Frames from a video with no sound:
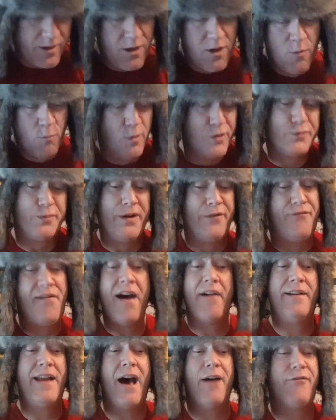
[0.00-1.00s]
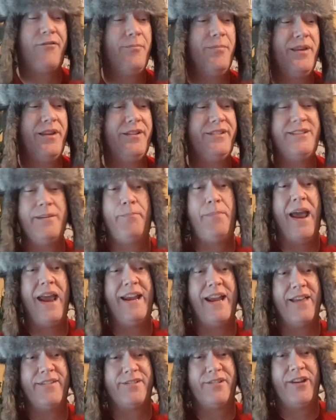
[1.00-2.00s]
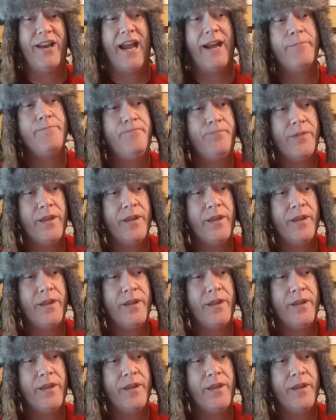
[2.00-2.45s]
Which we found out from the debate yesterday,